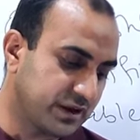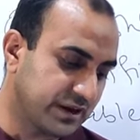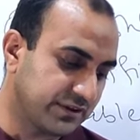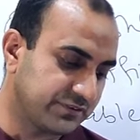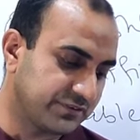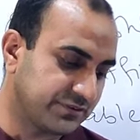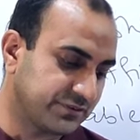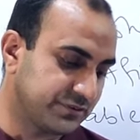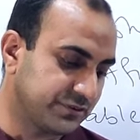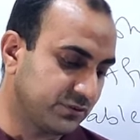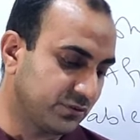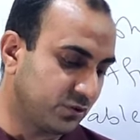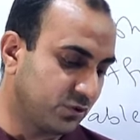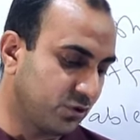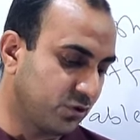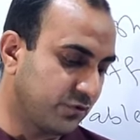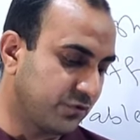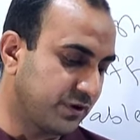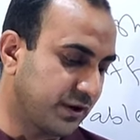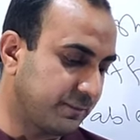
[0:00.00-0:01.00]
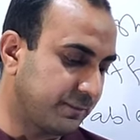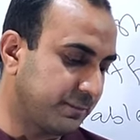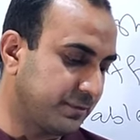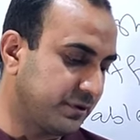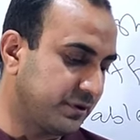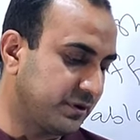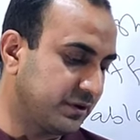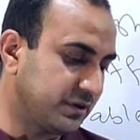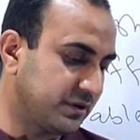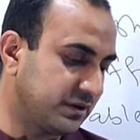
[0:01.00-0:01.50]
gases or
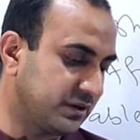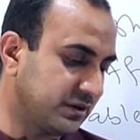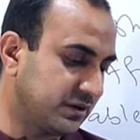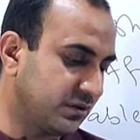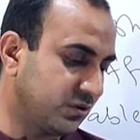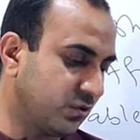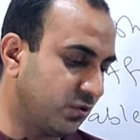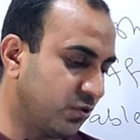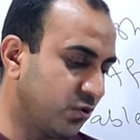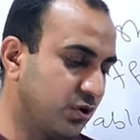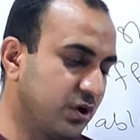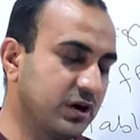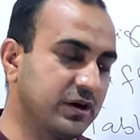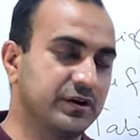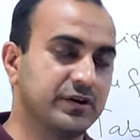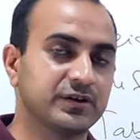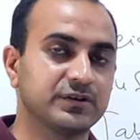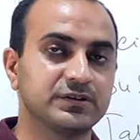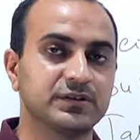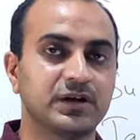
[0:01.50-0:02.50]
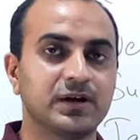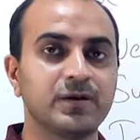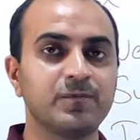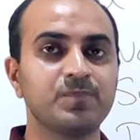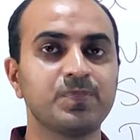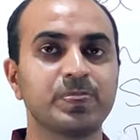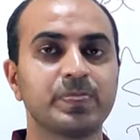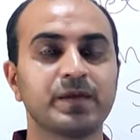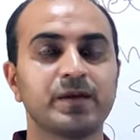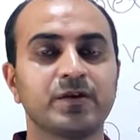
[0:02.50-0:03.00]
vapor in or under
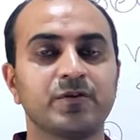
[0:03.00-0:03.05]
the